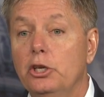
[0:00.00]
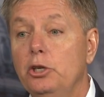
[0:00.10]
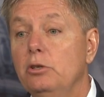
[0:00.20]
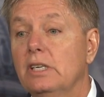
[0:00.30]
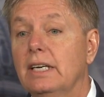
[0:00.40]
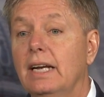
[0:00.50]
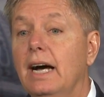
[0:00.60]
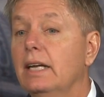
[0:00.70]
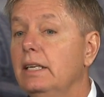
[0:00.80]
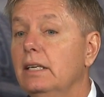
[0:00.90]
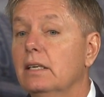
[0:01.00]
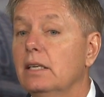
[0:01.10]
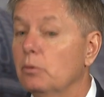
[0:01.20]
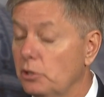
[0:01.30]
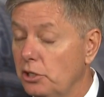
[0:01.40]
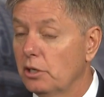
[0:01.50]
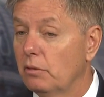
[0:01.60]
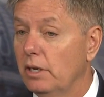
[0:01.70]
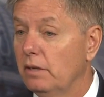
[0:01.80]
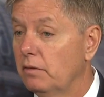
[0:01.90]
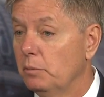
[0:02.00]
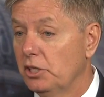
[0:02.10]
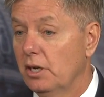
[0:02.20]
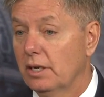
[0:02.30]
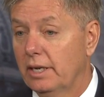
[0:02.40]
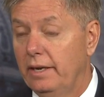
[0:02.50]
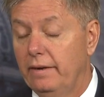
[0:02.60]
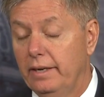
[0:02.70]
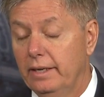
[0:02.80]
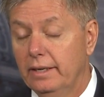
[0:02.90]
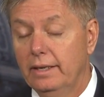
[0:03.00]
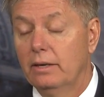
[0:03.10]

using an idea that was generated from John Kerry.